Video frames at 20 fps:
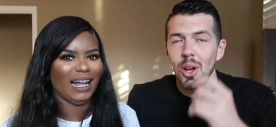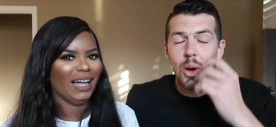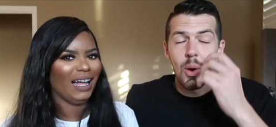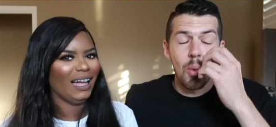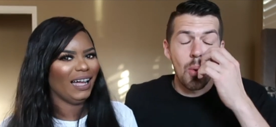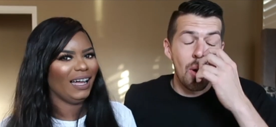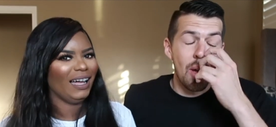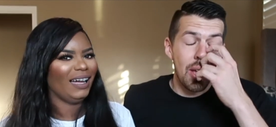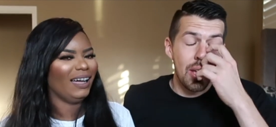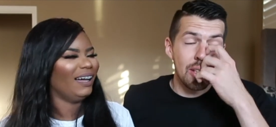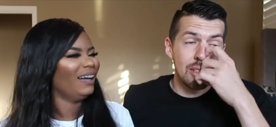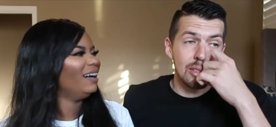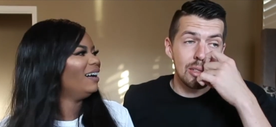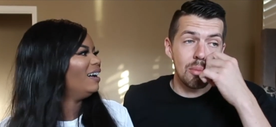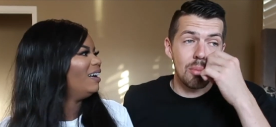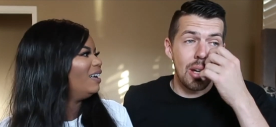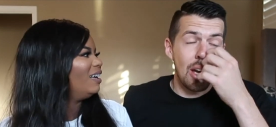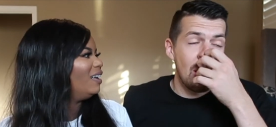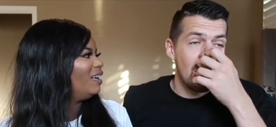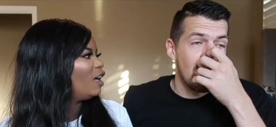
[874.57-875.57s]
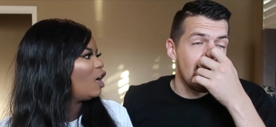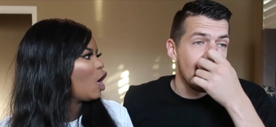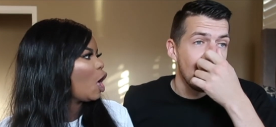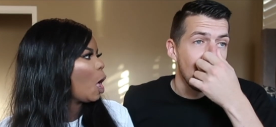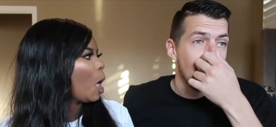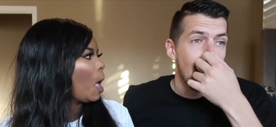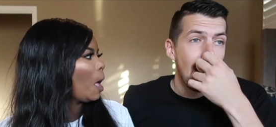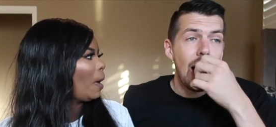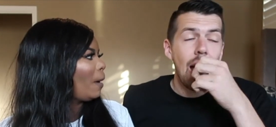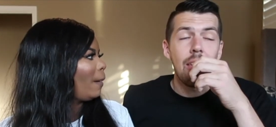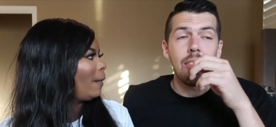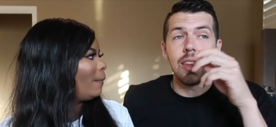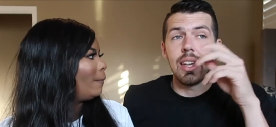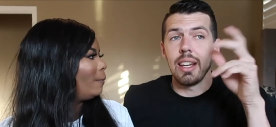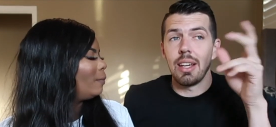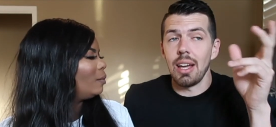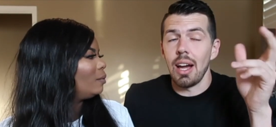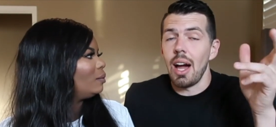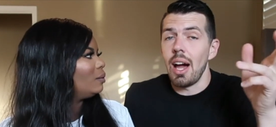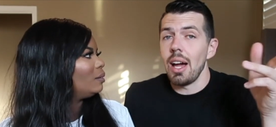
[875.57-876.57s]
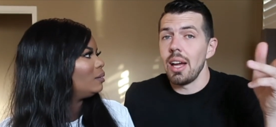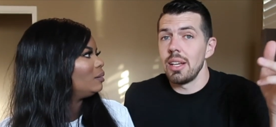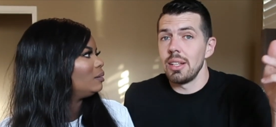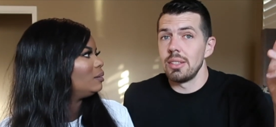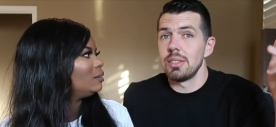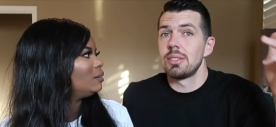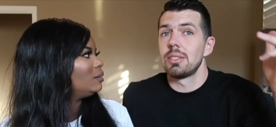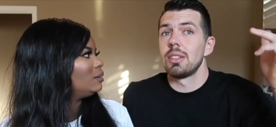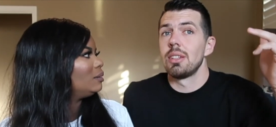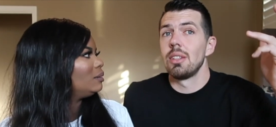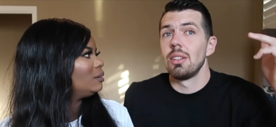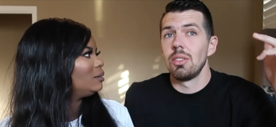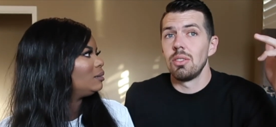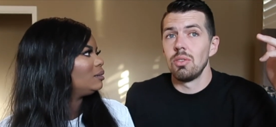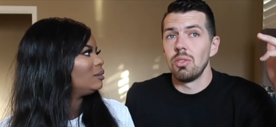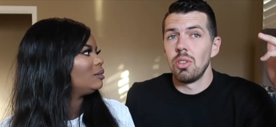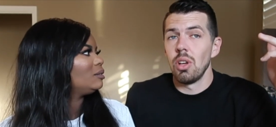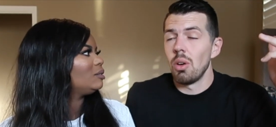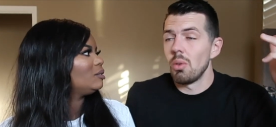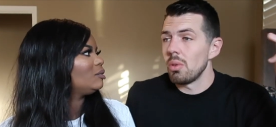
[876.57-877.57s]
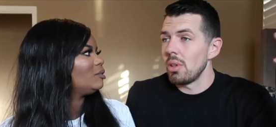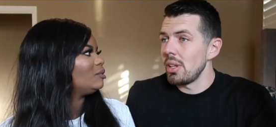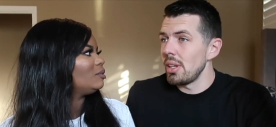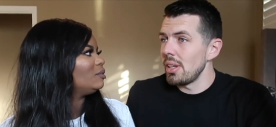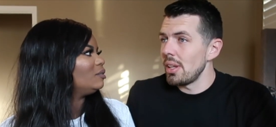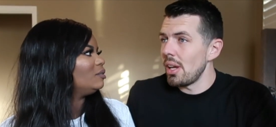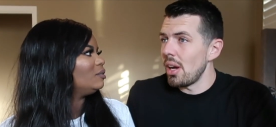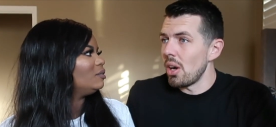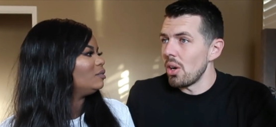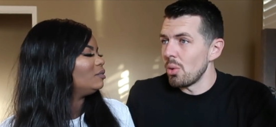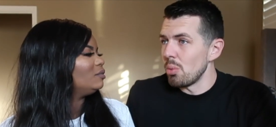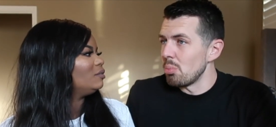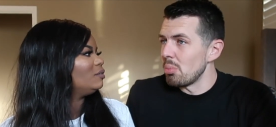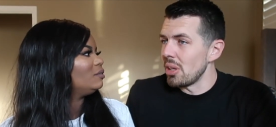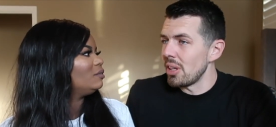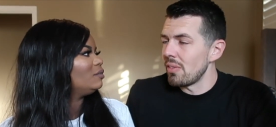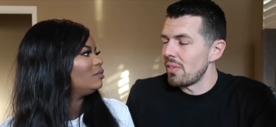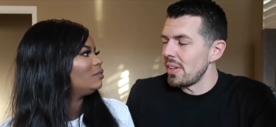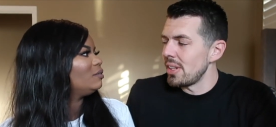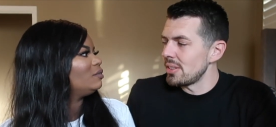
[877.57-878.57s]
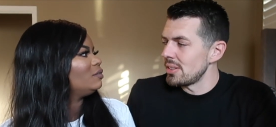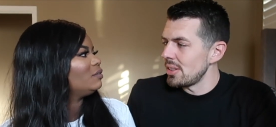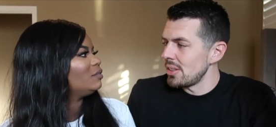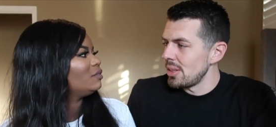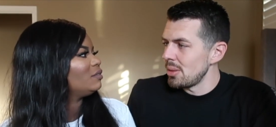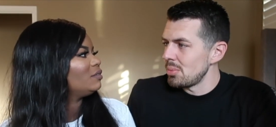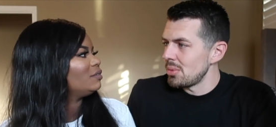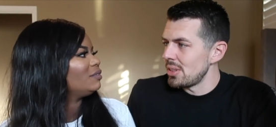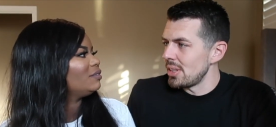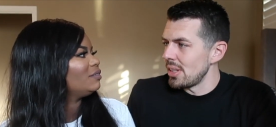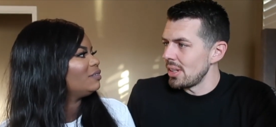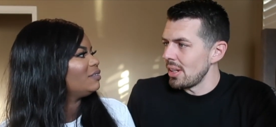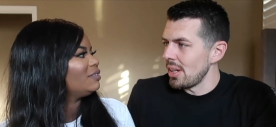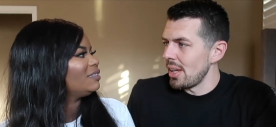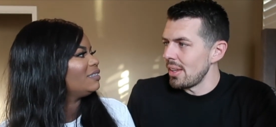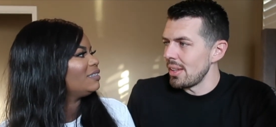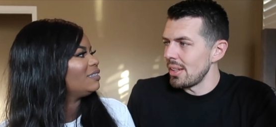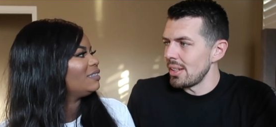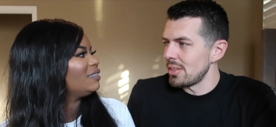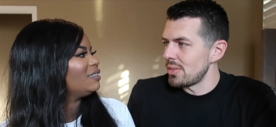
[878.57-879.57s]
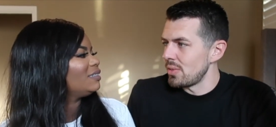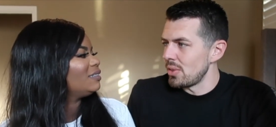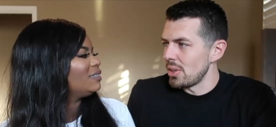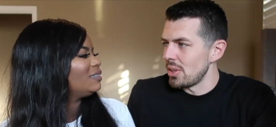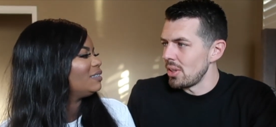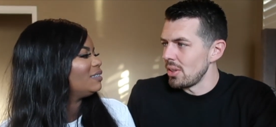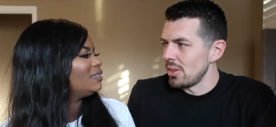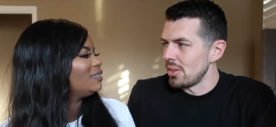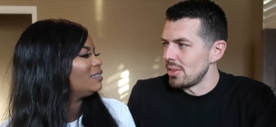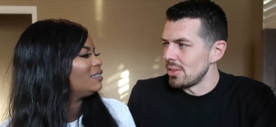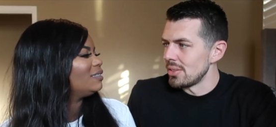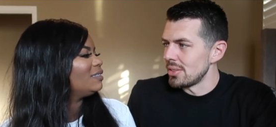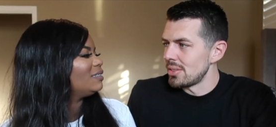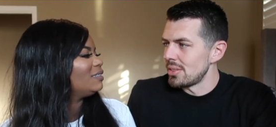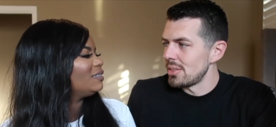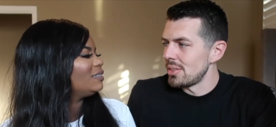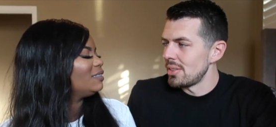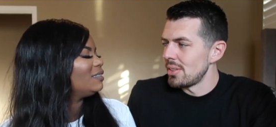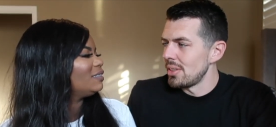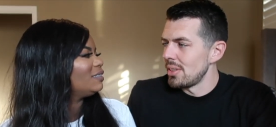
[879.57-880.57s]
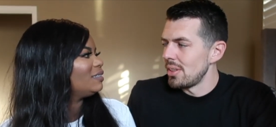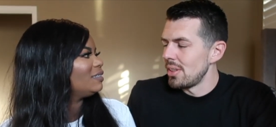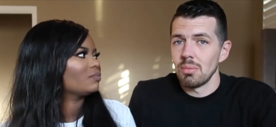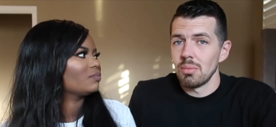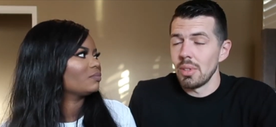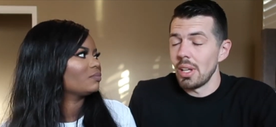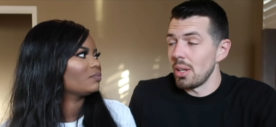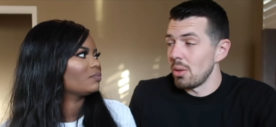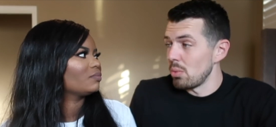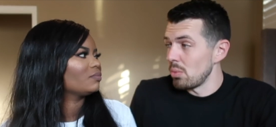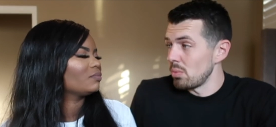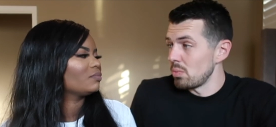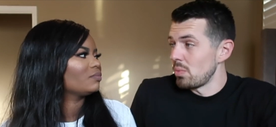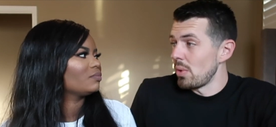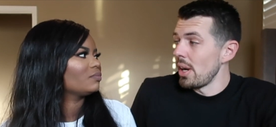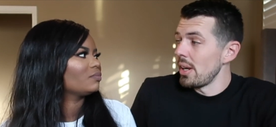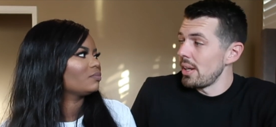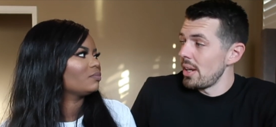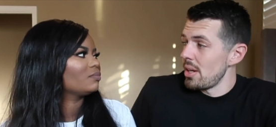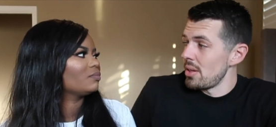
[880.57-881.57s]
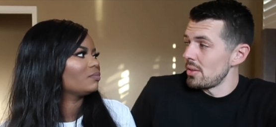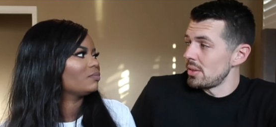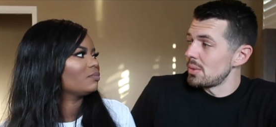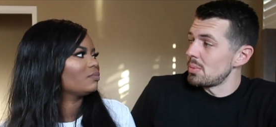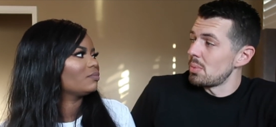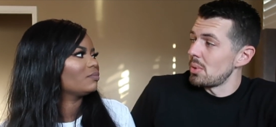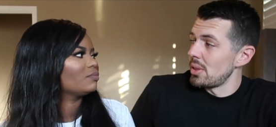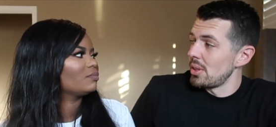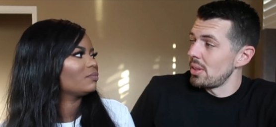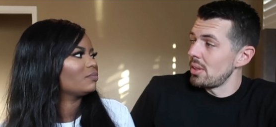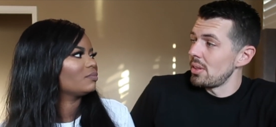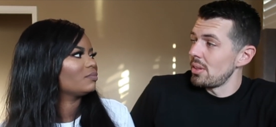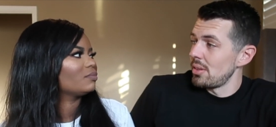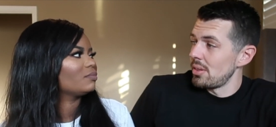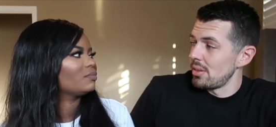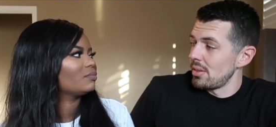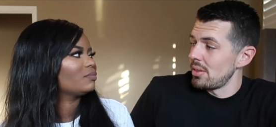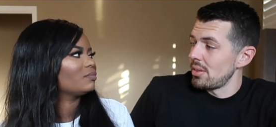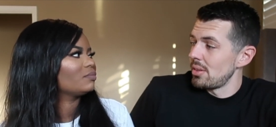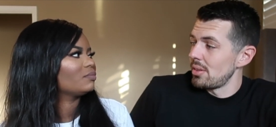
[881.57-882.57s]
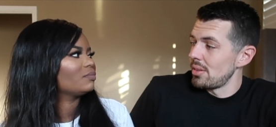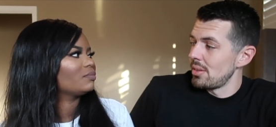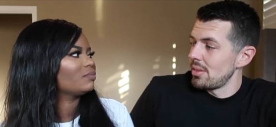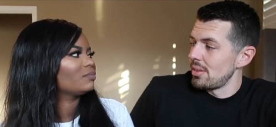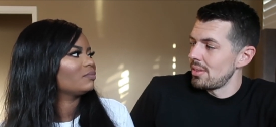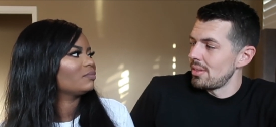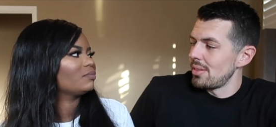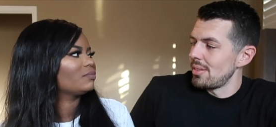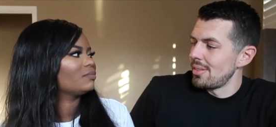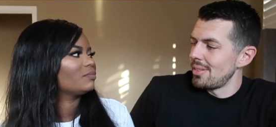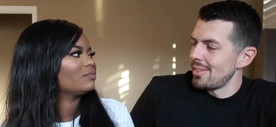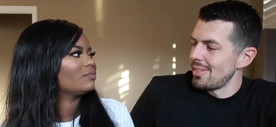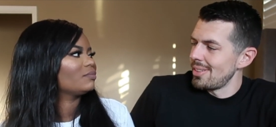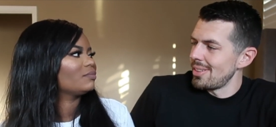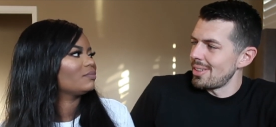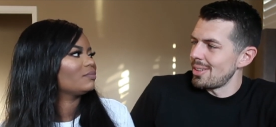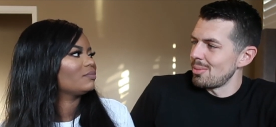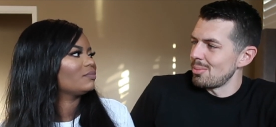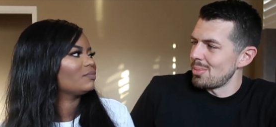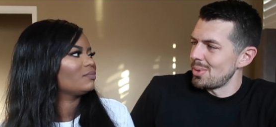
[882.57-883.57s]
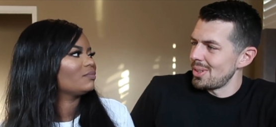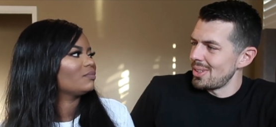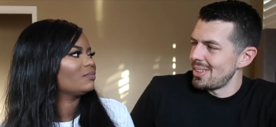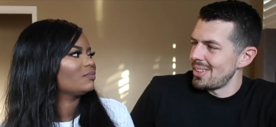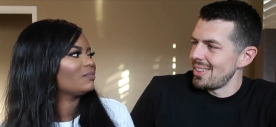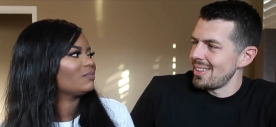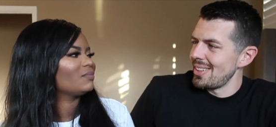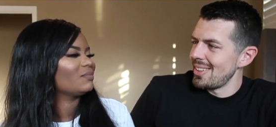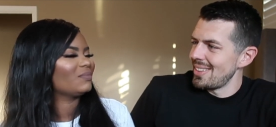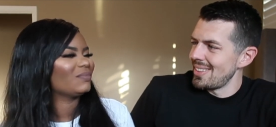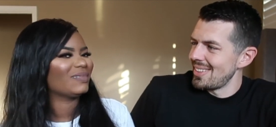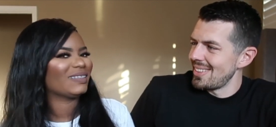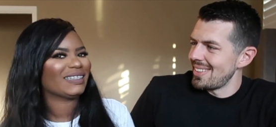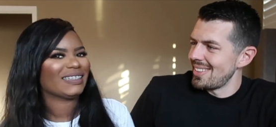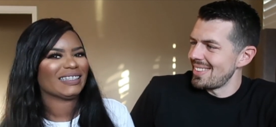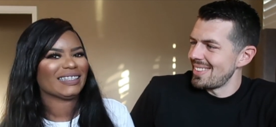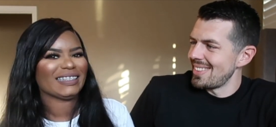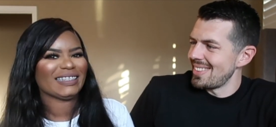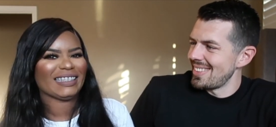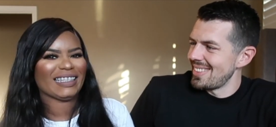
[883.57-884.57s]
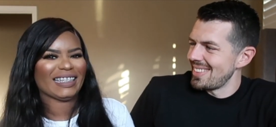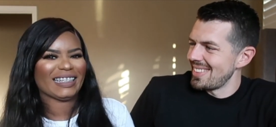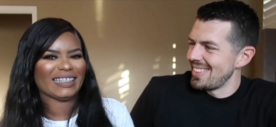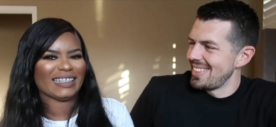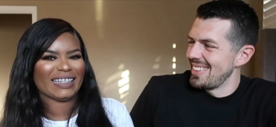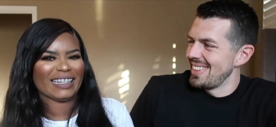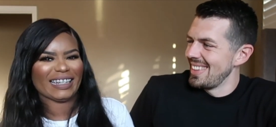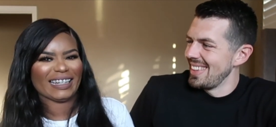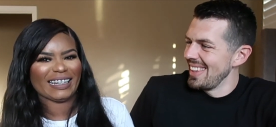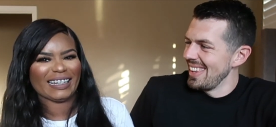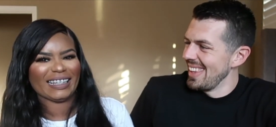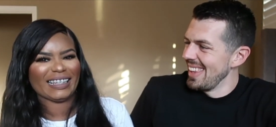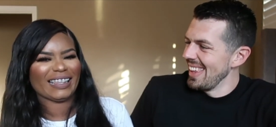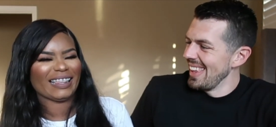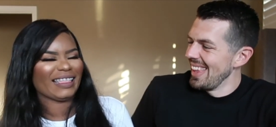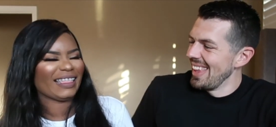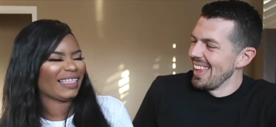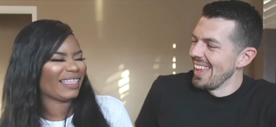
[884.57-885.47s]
Speaker 1: know what is about it. I think guys don't really aren't big fans of lipstick. I think it's for girls. Like right now it's pretty Looking pretty good. yeah.